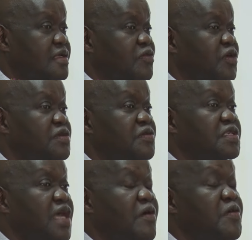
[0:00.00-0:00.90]
The question
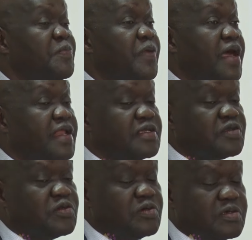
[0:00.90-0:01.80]
is, are we planning
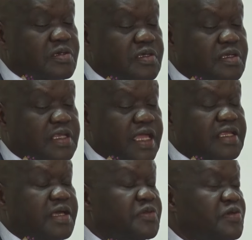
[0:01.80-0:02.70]
to
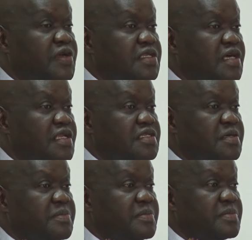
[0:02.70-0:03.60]
take them through internship?